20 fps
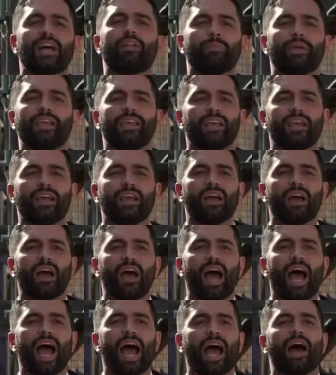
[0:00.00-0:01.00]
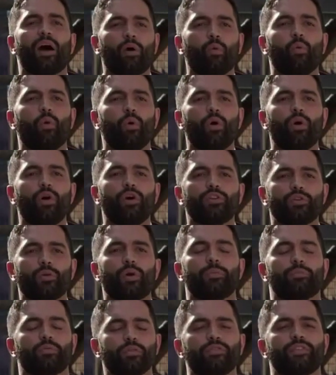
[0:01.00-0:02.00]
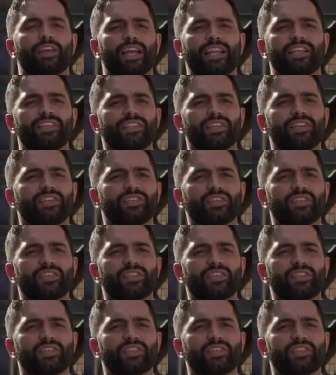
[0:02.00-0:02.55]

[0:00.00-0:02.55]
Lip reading: tell me, how do I prove Kelly's